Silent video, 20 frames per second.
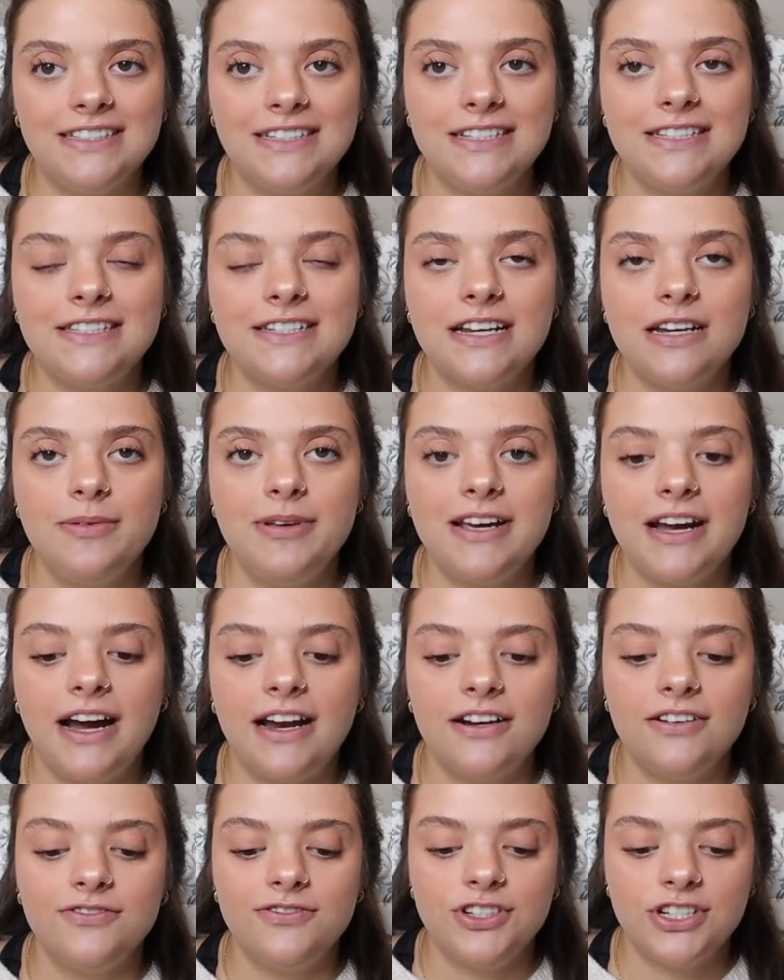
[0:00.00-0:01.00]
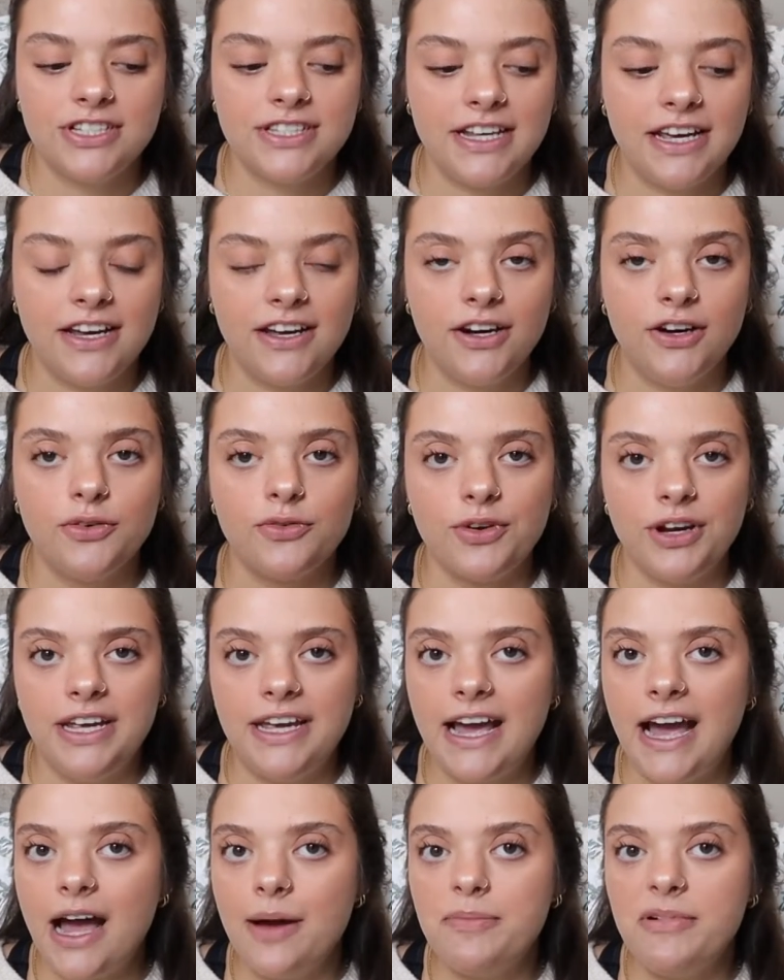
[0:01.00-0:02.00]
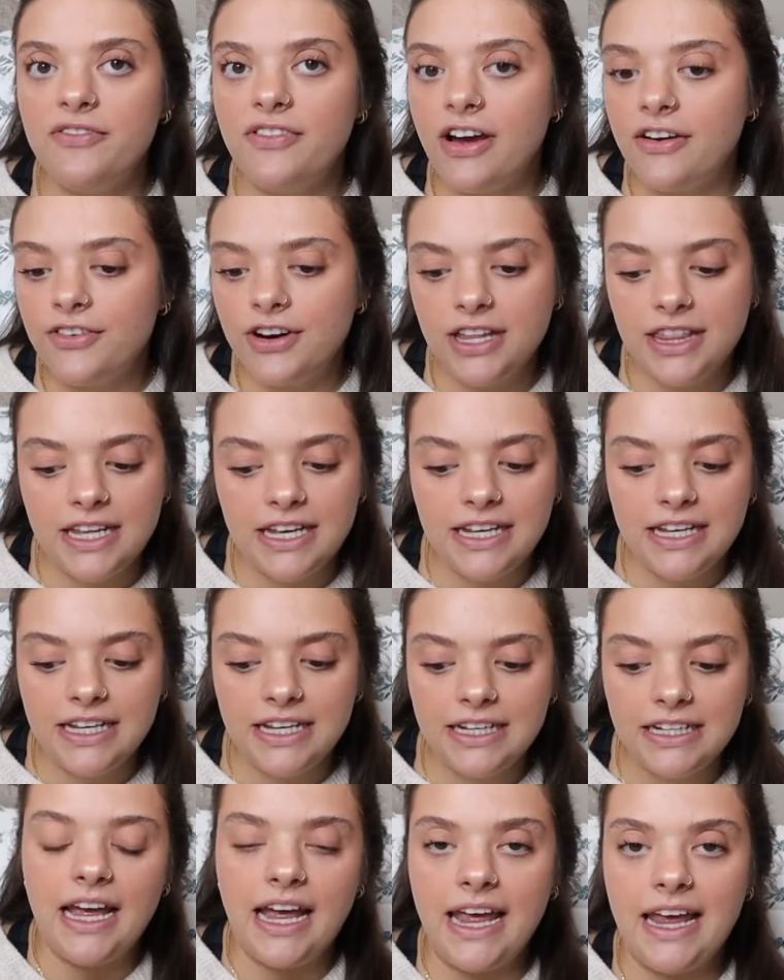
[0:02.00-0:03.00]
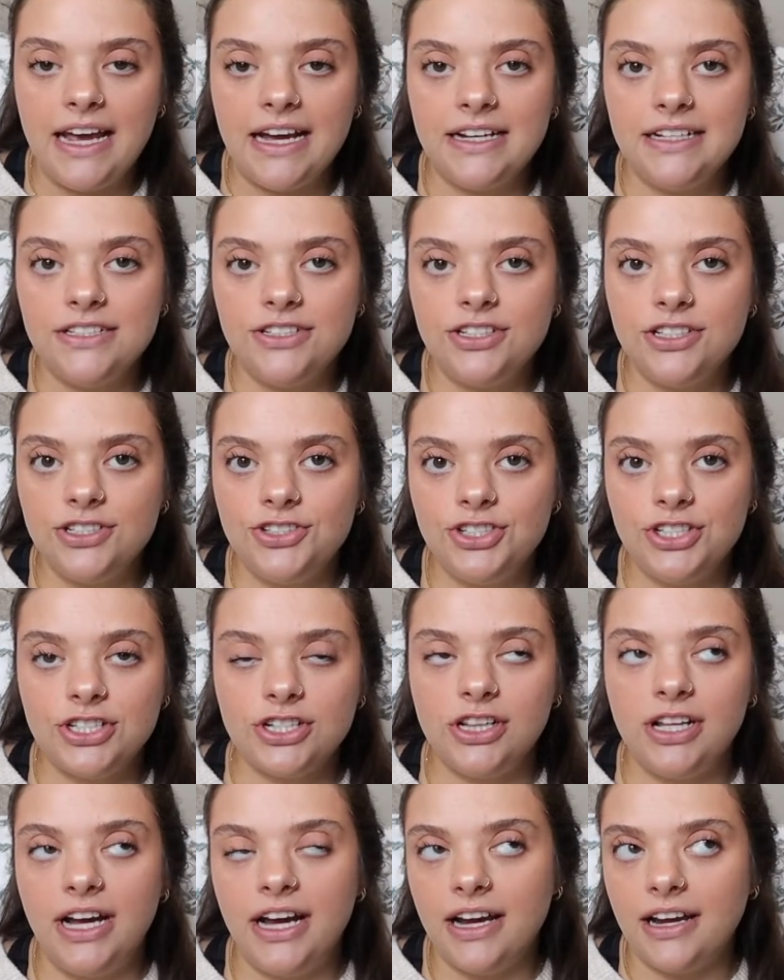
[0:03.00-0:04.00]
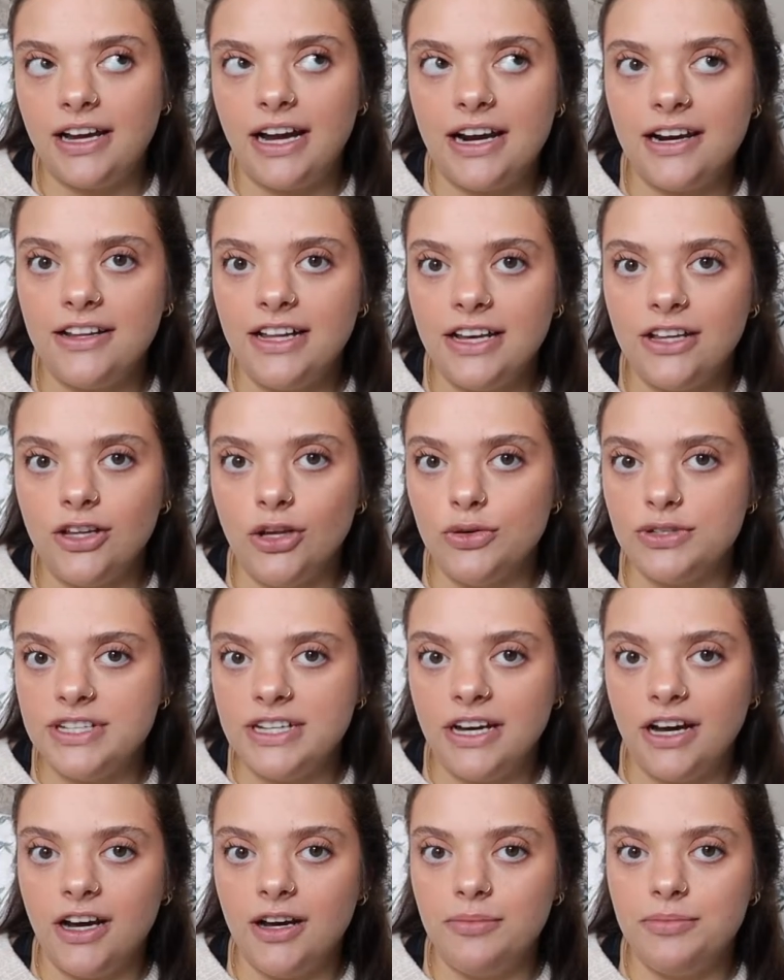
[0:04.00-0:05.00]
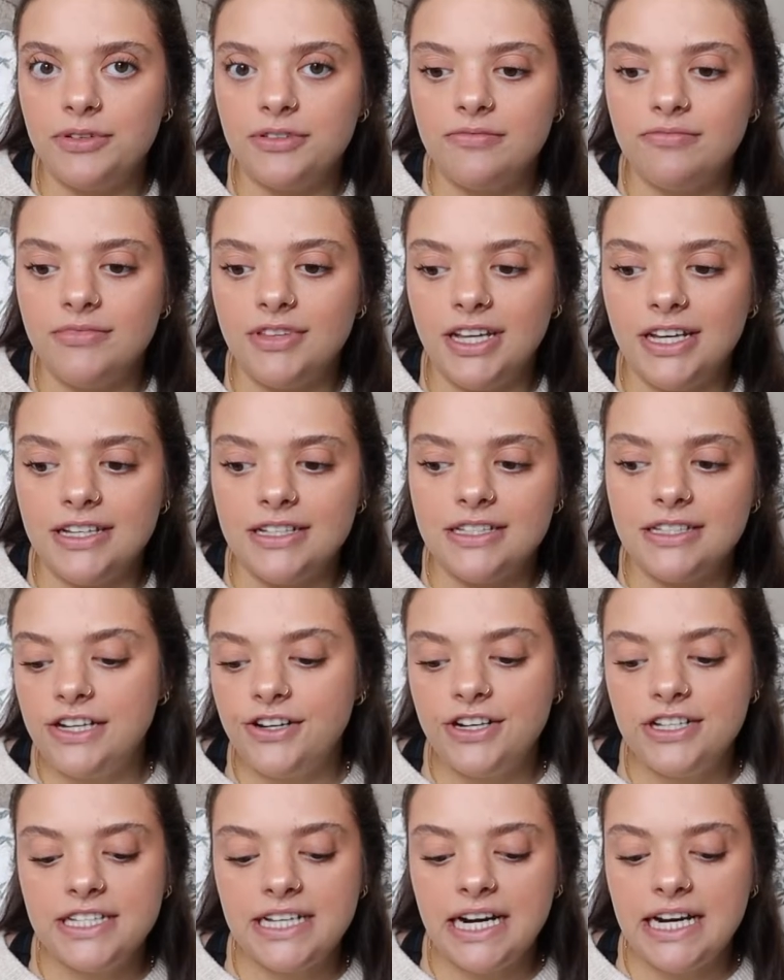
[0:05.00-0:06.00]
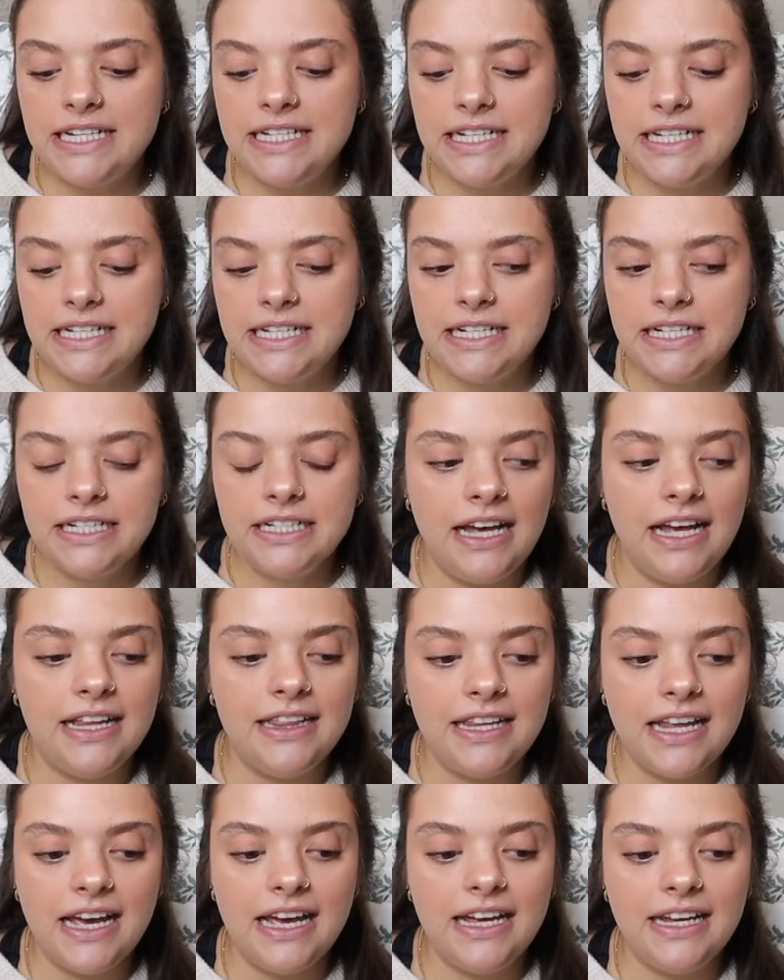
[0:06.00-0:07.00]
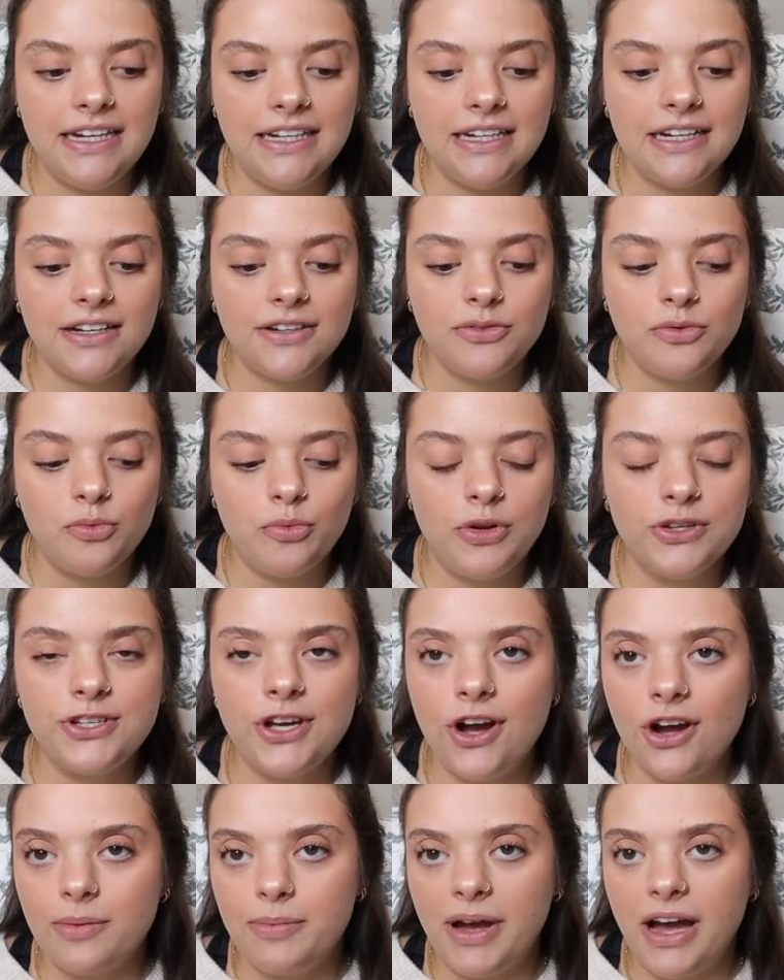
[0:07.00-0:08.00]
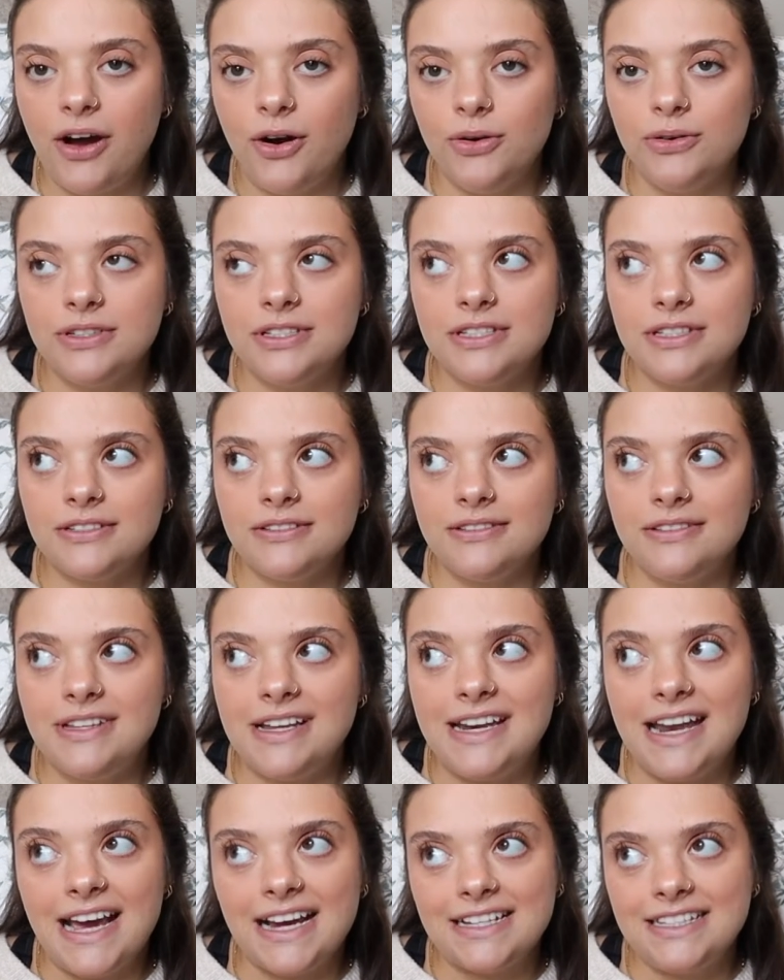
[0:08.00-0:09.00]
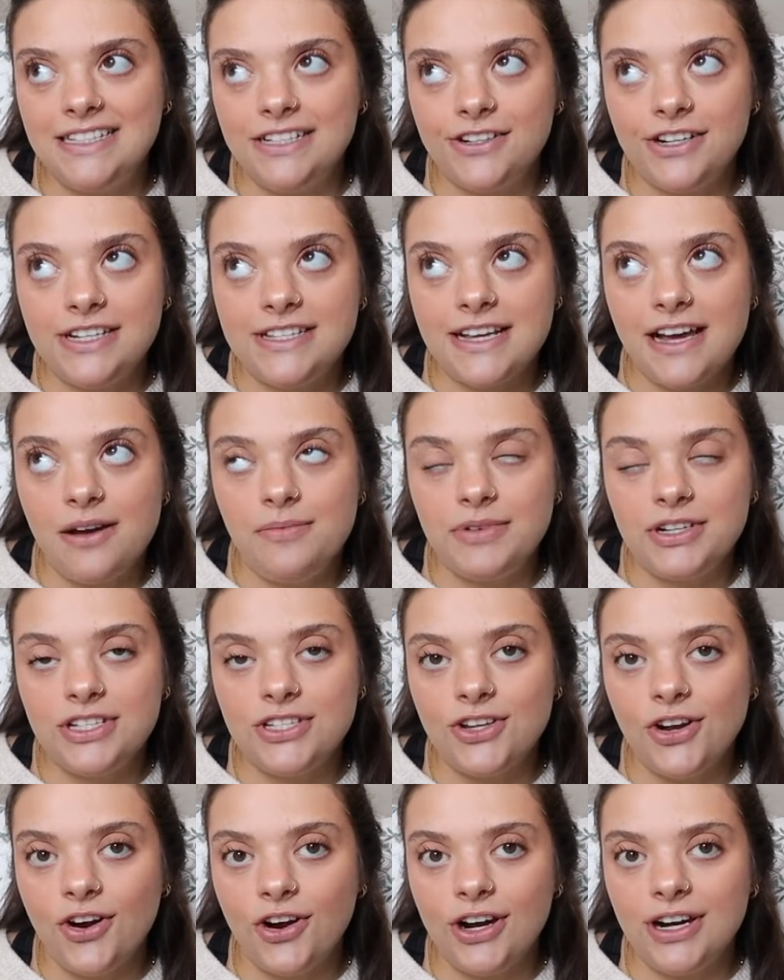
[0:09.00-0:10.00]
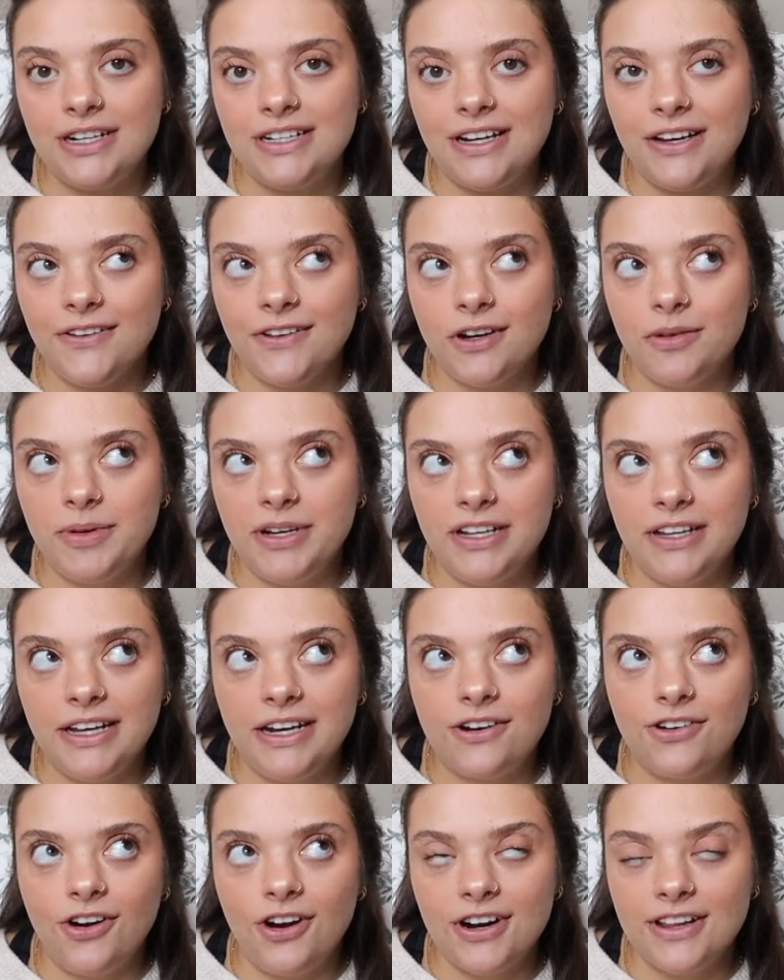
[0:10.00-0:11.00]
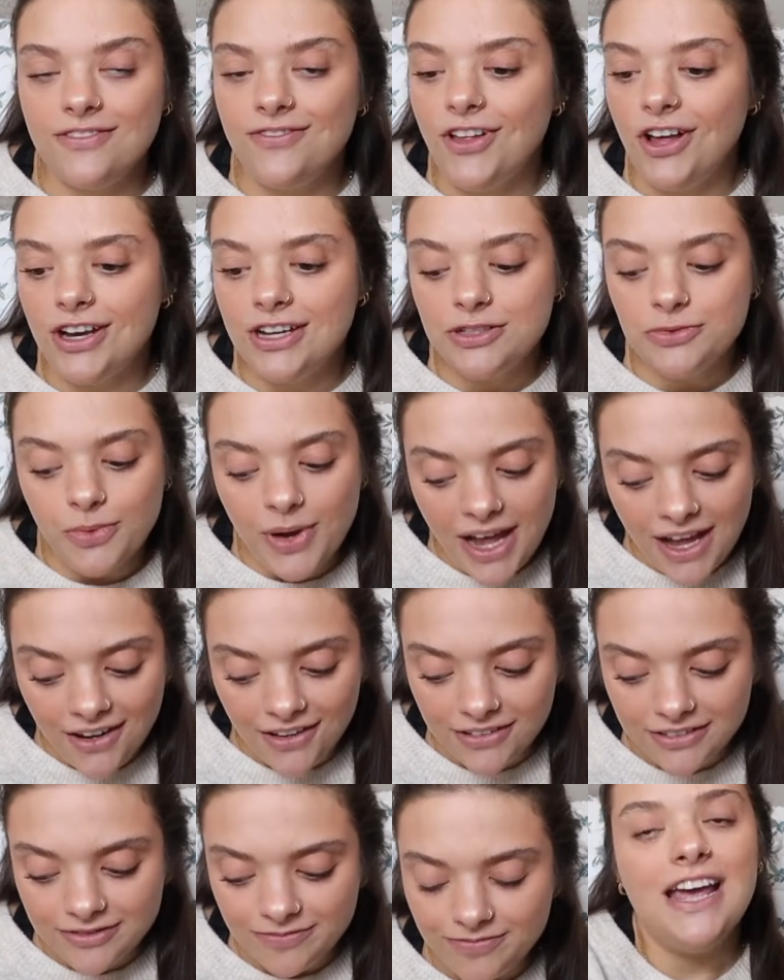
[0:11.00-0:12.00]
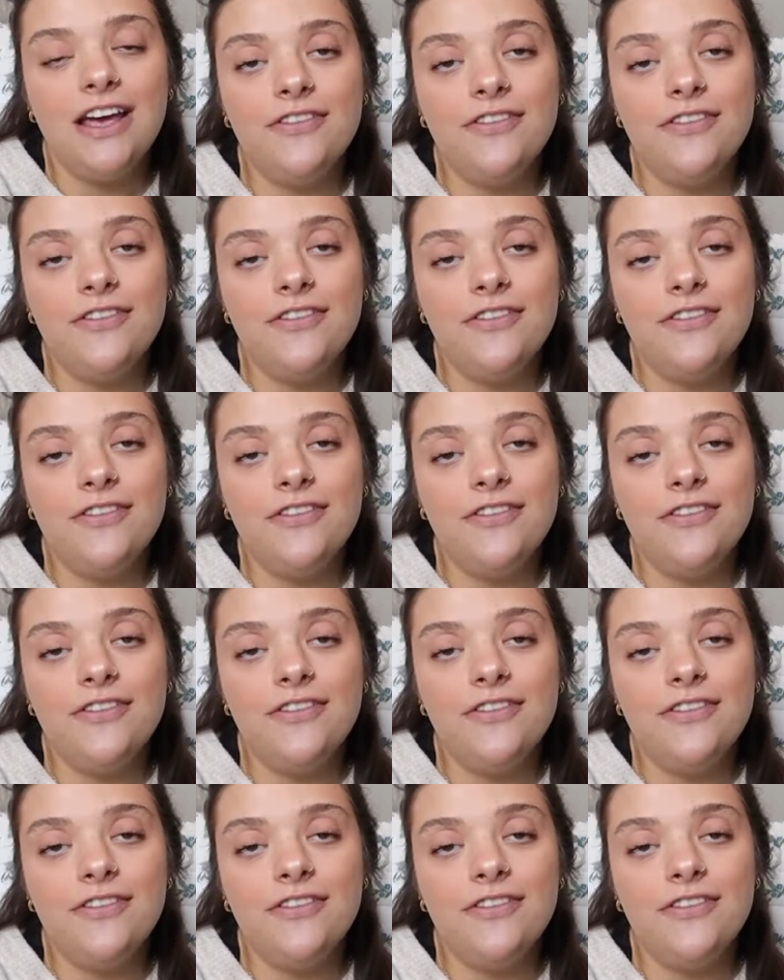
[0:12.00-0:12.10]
This is going to be kind of just like a recap of everything and just kind of like closing up the series that I did, and then we'll talk about the next series that I'm gonna start a little bit later on in the vlog as well.